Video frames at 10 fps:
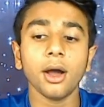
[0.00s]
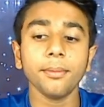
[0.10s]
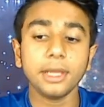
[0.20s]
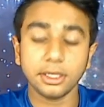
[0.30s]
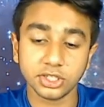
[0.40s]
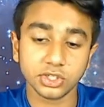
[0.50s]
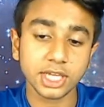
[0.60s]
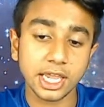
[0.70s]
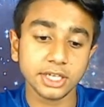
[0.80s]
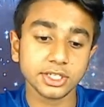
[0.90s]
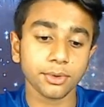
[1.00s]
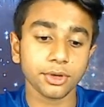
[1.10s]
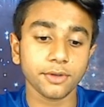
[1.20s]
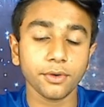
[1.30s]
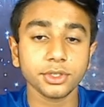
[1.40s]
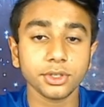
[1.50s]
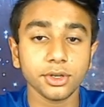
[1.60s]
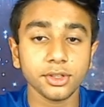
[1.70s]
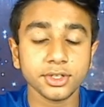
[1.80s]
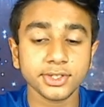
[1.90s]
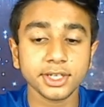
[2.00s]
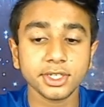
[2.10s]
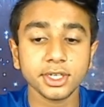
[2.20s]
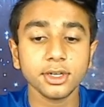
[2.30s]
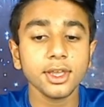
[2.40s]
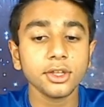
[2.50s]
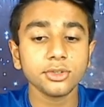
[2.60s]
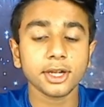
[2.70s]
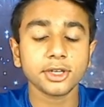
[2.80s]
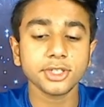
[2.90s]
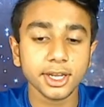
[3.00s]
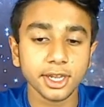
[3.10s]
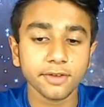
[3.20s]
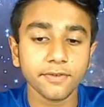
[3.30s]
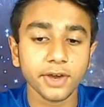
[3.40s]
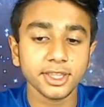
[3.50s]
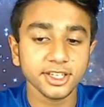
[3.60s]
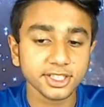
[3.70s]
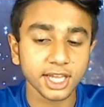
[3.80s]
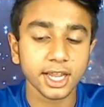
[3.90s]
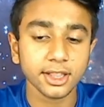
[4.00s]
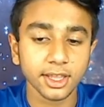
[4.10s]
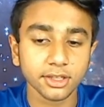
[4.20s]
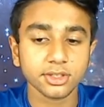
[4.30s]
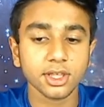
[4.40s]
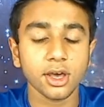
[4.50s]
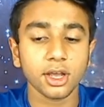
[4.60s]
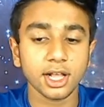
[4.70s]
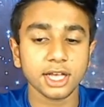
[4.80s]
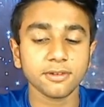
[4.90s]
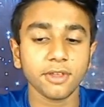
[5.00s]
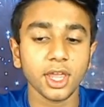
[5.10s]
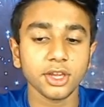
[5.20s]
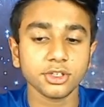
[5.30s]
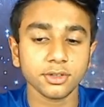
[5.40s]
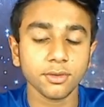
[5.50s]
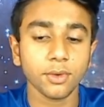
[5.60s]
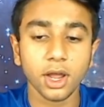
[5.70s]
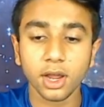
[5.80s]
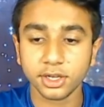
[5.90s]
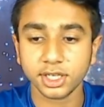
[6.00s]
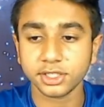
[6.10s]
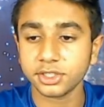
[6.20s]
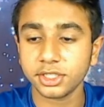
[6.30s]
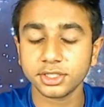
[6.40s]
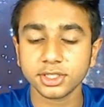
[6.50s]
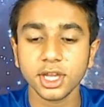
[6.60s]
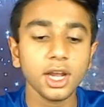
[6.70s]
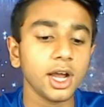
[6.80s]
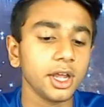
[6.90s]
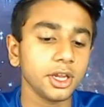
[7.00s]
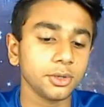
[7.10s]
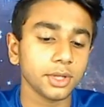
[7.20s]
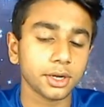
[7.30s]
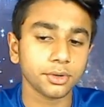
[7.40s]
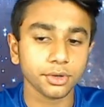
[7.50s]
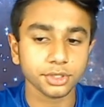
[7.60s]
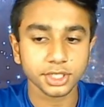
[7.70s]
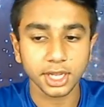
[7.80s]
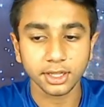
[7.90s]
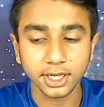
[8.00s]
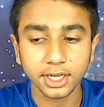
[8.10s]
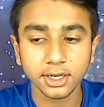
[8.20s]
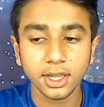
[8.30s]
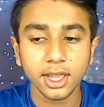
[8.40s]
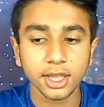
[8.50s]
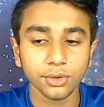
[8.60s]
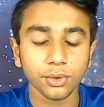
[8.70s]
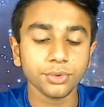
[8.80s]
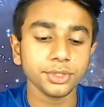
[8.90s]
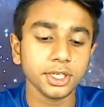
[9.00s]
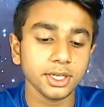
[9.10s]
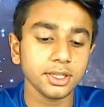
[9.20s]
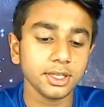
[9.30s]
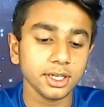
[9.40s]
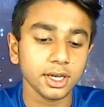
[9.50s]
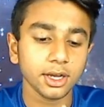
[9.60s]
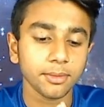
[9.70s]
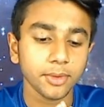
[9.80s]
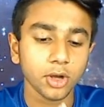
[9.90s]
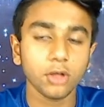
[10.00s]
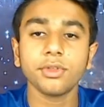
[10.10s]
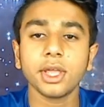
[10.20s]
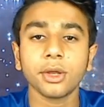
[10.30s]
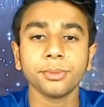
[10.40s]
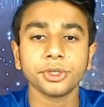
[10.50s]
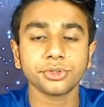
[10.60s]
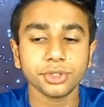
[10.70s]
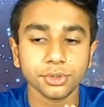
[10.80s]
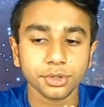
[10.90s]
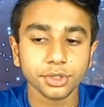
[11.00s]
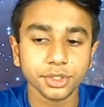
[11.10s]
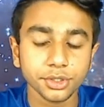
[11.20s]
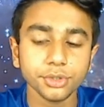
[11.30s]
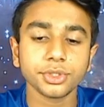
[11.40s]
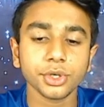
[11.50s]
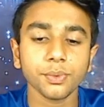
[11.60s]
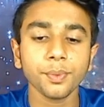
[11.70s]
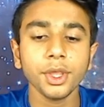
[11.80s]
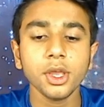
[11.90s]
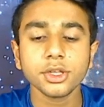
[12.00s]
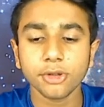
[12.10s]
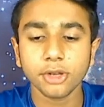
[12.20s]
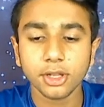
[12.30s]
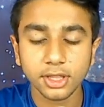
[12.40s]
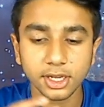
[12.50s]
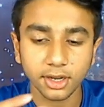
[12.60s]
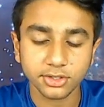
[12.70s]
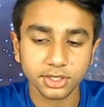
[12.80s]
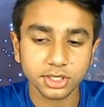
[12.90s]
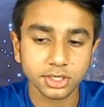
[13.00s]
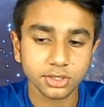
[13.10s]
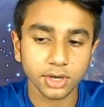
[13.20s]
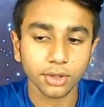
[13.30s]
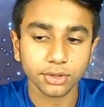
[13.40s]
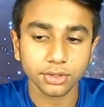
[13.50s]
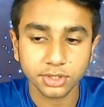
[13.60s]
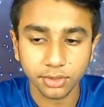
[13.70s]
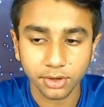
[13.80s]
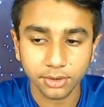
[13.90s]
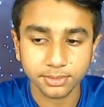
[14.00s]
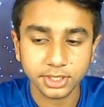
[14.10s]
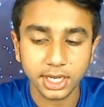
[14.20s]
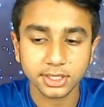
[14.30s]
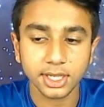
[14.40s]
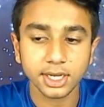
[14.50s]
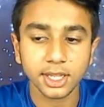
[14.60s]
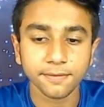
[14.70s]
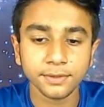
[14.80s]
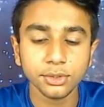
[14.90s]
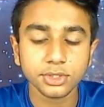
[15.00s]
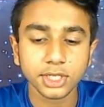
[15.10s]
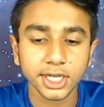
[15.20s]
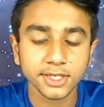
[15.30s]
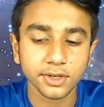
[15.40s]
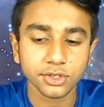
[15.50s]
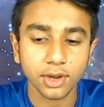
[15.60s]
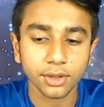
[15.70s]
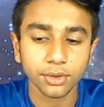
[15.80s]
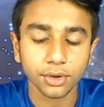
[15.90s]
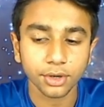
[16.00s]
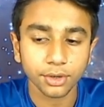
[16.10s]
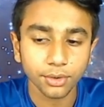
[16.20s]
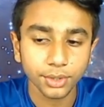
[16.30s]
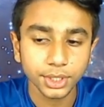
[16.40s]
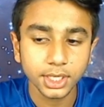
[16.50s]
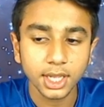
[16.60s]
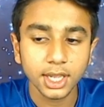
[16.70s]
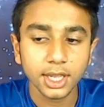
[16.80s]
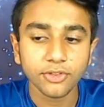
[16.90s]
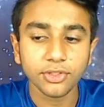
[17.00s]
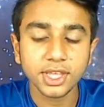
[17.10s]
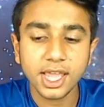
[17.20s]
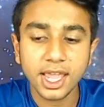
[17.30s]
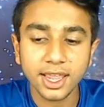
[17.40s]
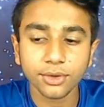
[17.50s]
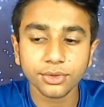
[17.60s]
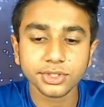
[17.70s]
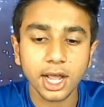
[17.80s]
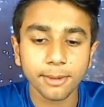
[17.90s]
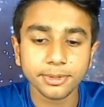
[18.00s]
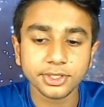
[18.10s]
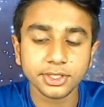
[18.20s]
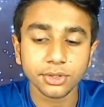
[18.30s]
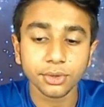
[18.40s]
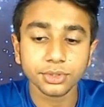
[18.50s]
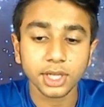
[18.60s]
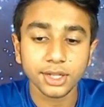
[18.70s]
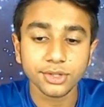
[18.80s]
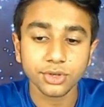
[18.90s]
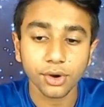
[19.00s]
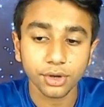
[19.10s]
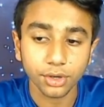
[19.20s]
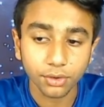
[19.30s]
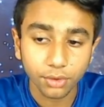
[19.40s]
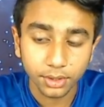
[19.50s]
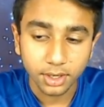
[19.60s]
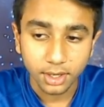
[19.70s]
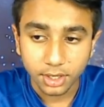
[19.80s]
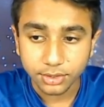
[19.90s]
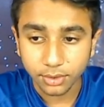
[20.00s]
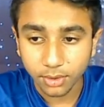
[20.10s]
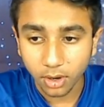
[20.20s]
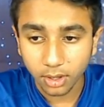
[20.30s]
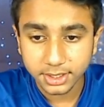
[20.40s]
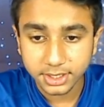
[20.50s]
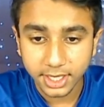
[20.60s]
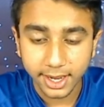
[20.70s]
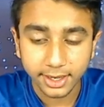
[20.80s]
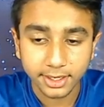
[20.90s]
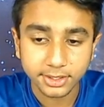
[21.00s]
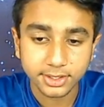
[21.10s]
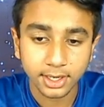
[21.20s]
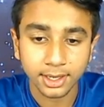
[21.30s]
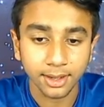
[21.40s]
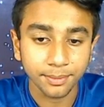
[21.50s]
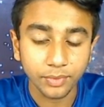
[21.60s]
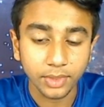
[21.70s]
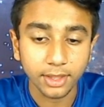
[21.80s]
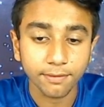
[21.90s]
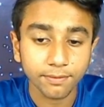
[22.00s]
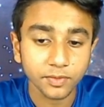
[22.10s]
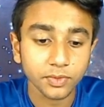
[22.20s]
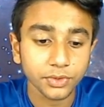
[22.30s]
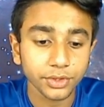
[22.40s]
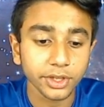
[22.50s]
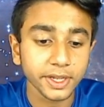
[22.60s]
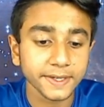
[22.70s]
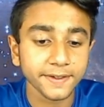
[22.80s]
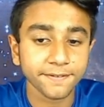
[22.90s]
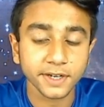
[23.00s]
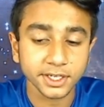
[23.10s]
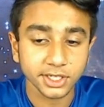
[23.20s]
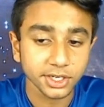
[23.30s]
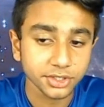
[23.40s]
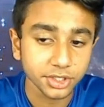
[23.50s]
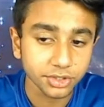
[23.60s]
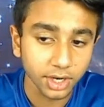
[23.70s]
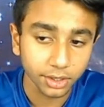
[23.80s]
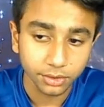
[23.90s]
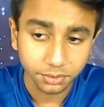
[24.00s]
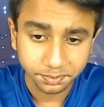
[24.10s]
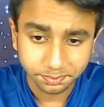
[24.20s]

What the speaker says: in this case that we're going to focus on in this lesson, to actually identify the side length classification, isosceles, equilateral, or scalene, and you only need the all the angle measures in order to do so. So in the isosceles triangle theorem states that if two sides of a triangle are congruent, then the angles opposite those sides are congruent. So all it's saying is if an isosceles triangle